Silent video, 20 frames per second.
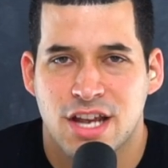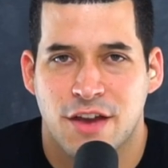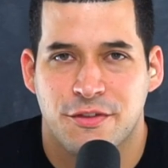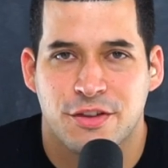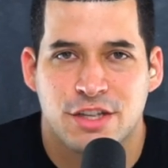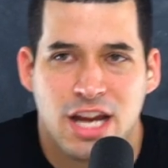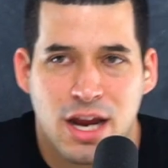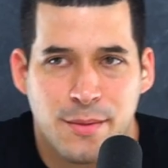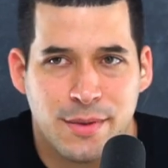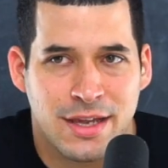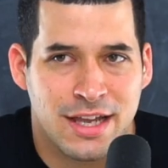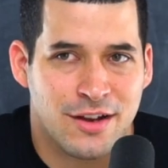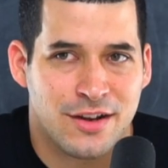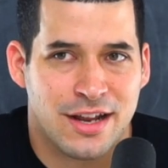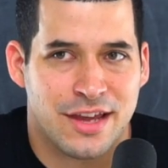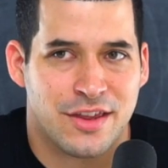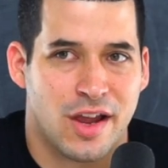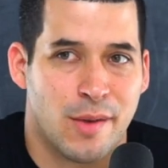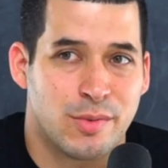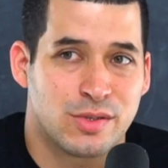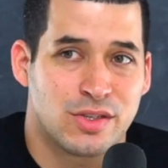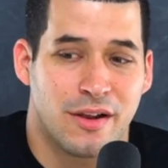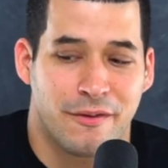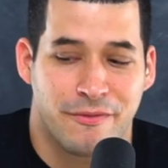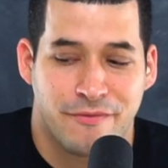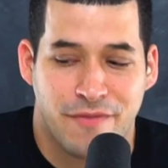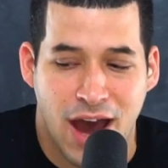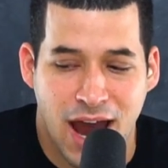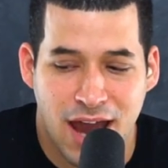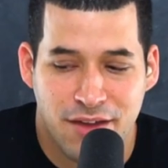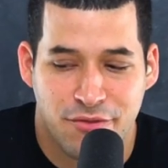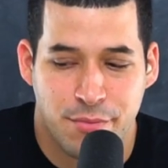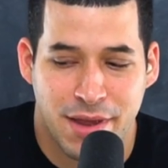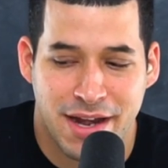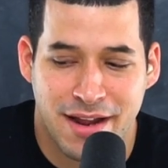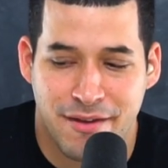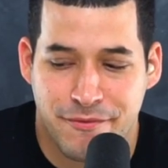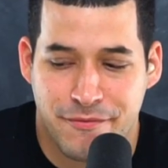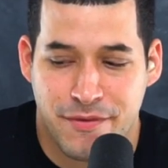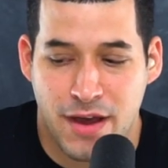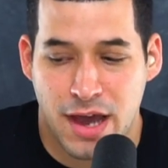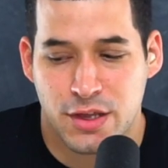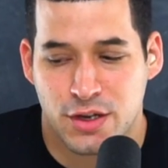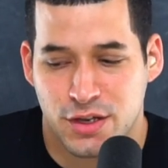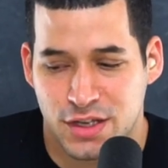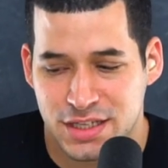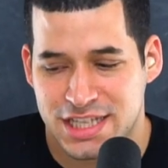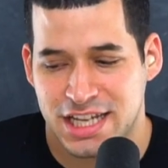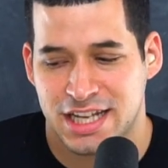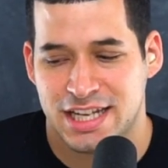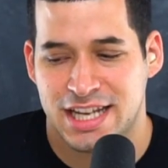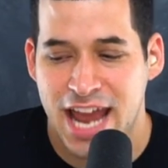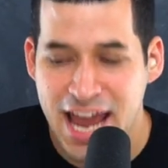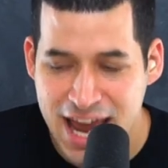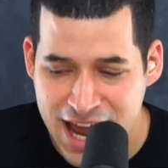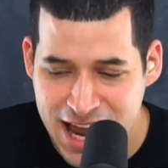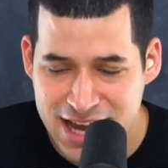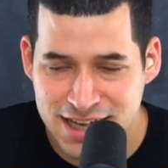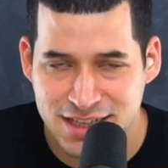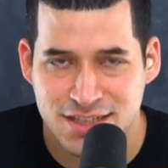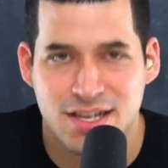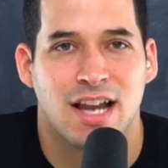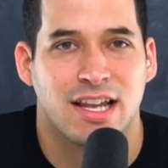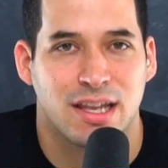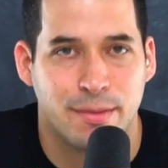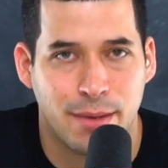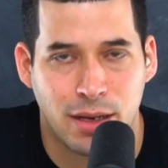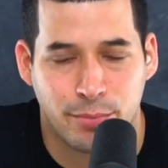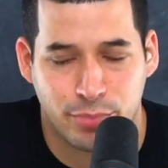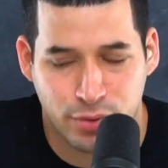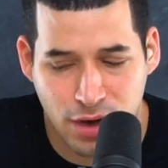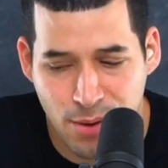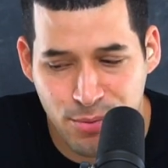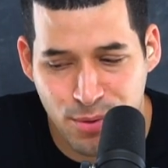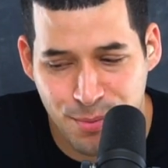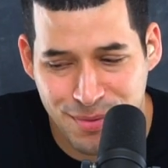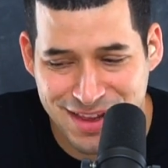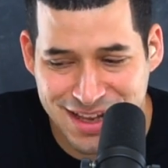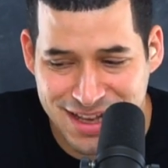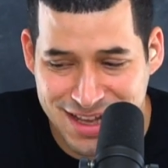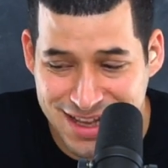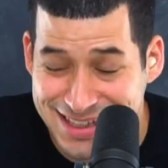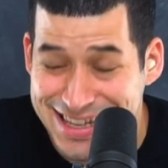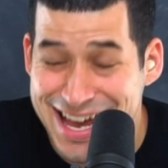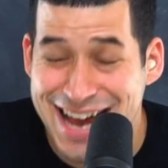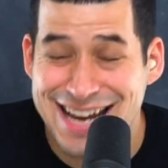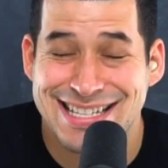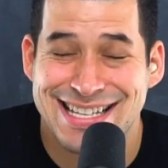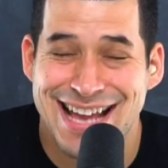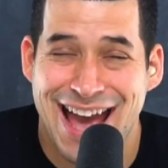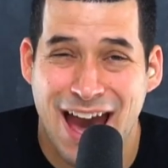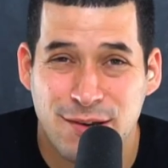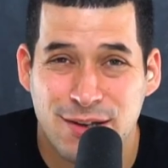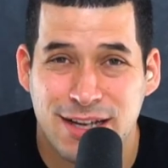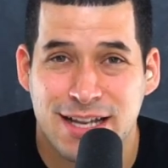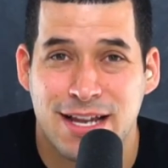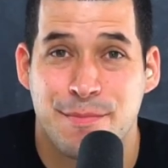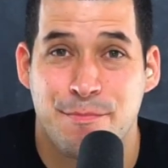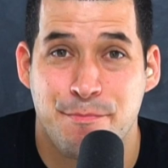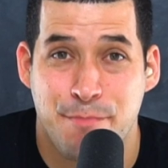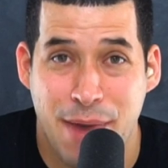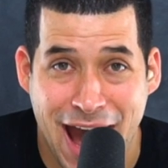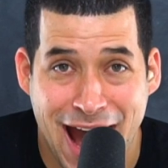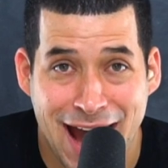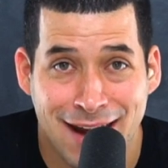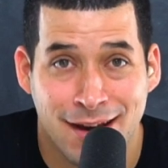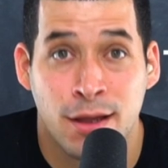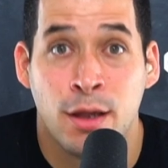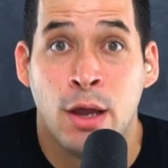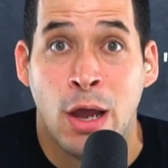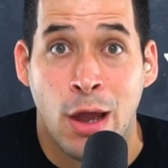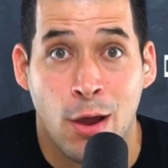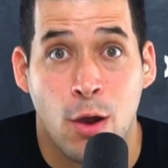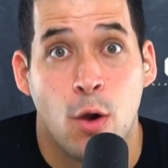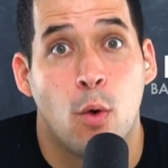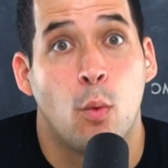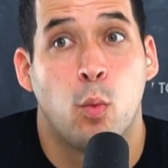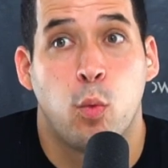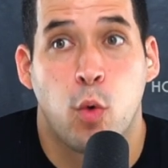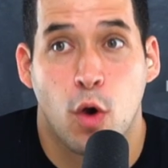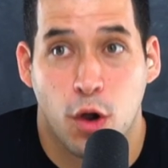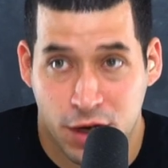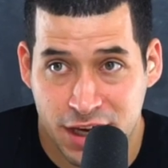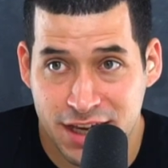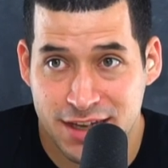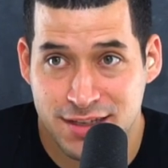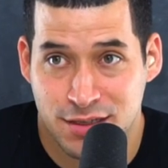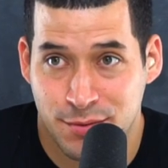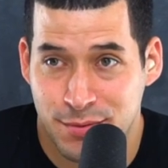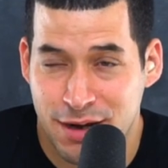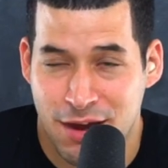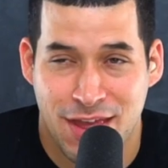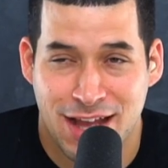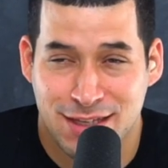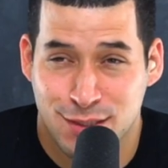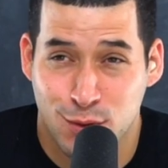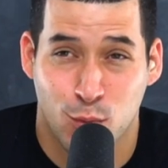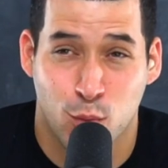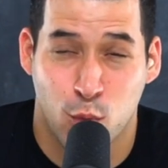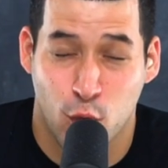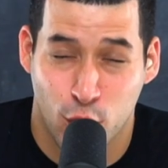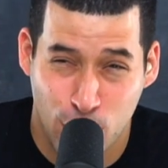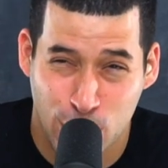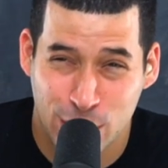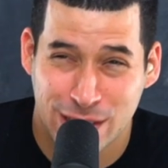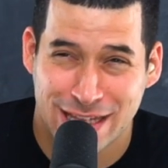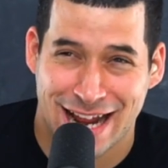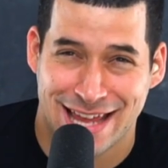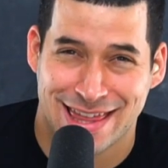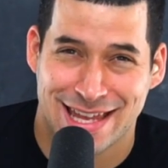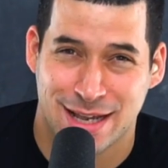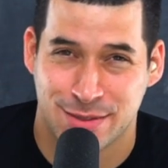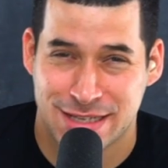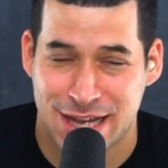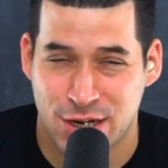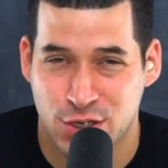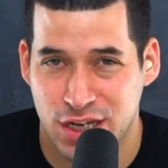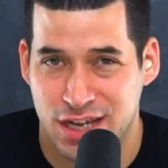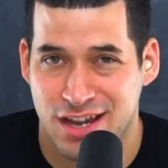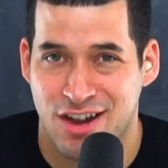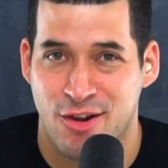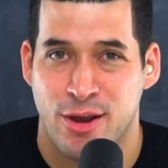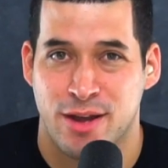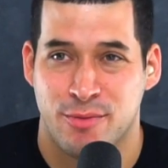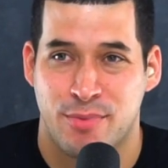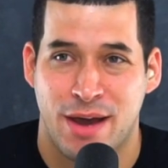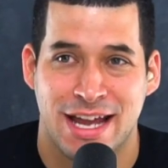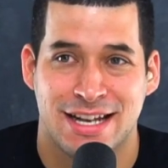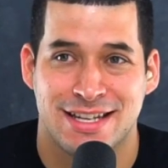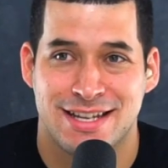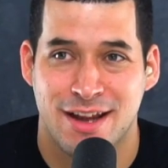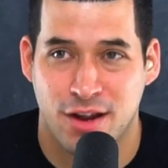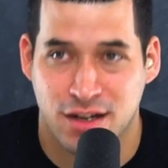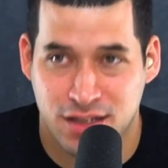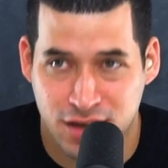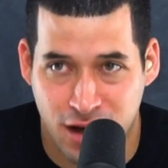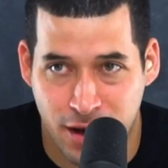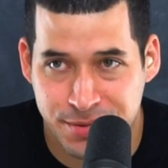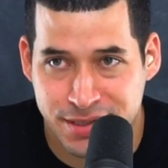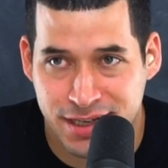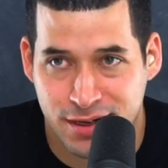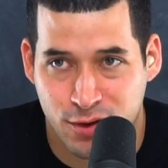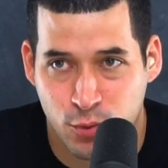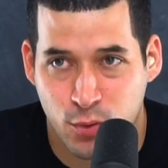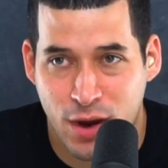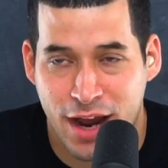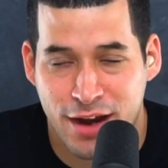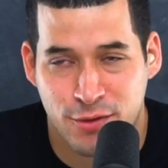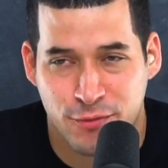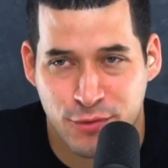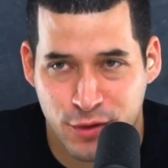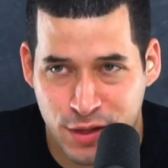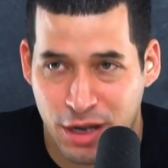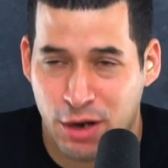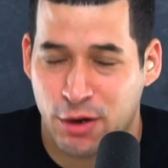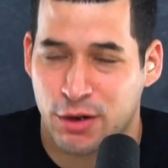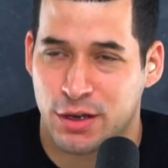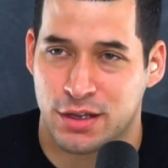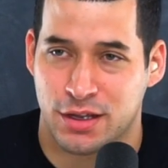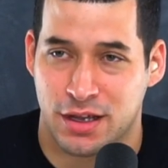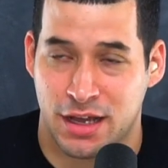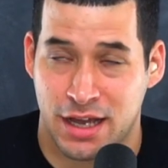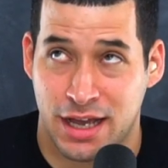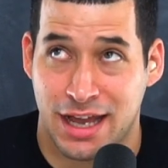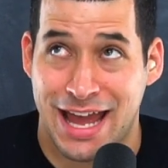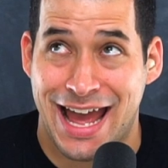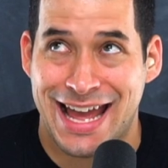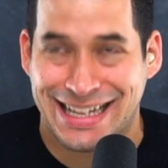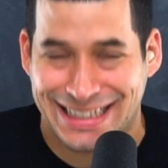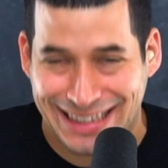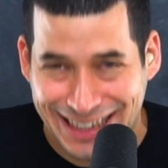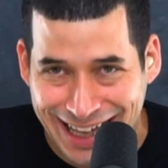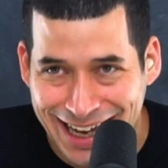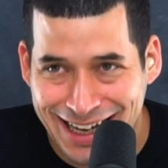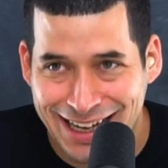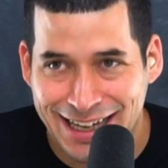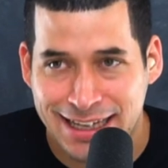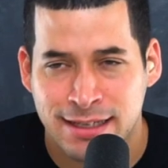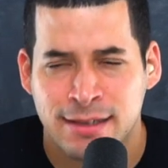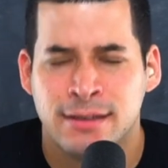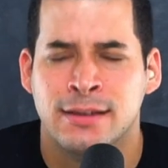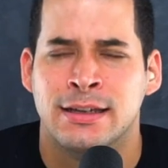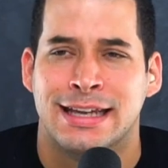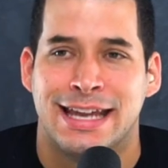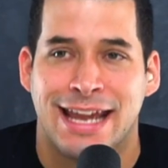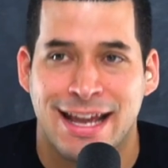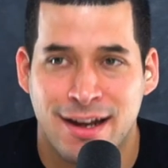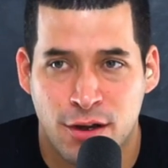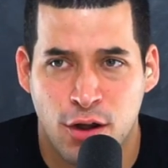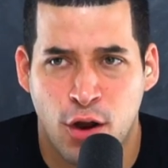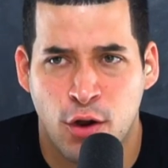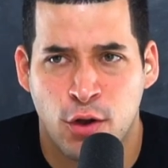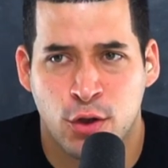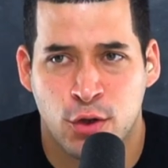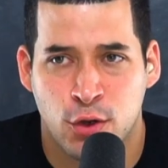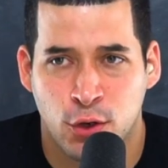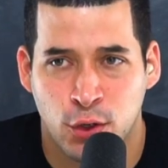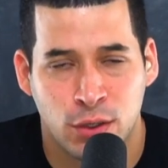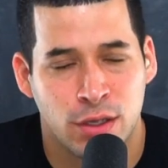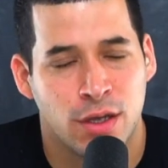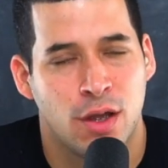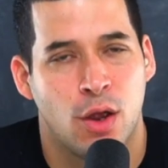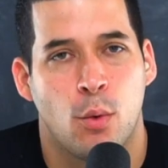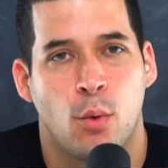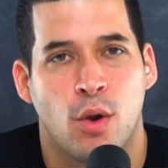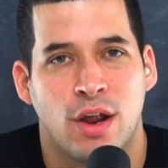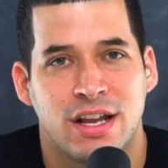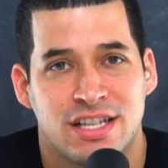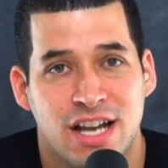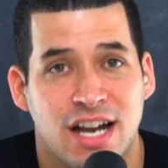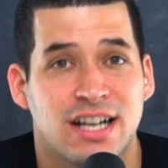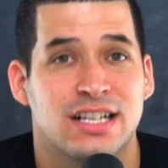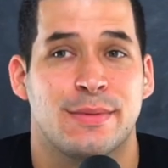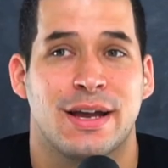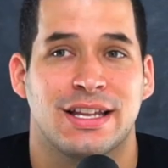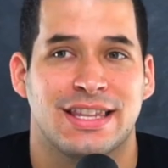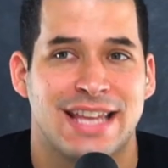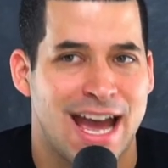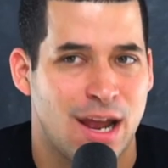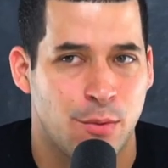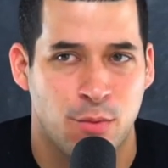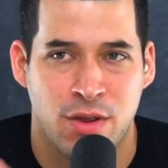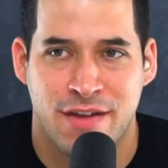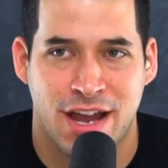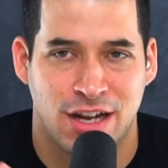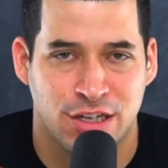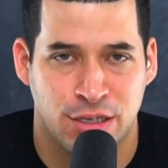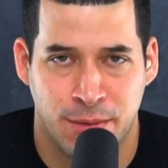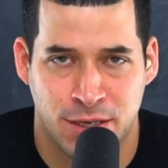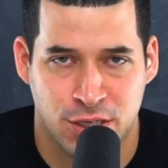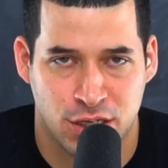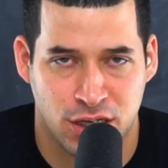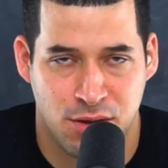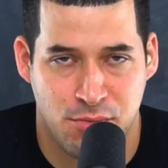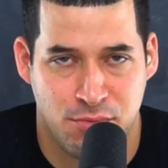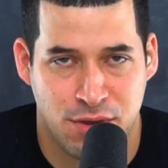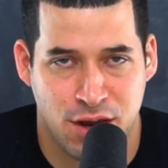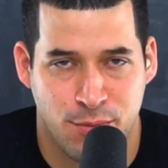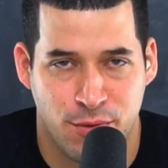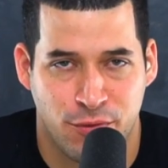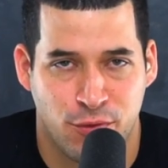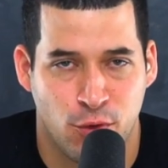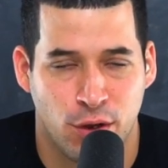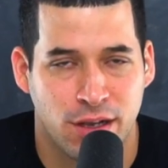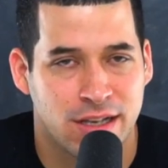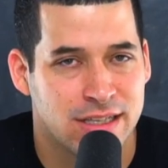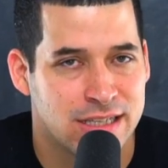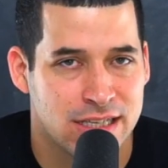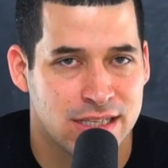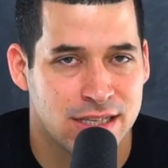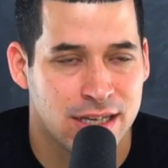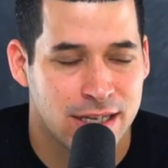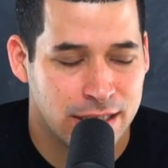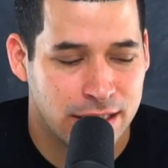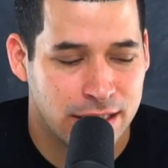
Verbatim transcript: Jeff and Jeremy here, another episode of Five Minute Fatherhood. Today is talking about a problem, and that is how to combat workism. Now, that's a word that I think was actually coined by Derek Thompson, a writer for the Art uh, Atlantic, in an article where he talks about that, and we've actually mentioned him here before because he's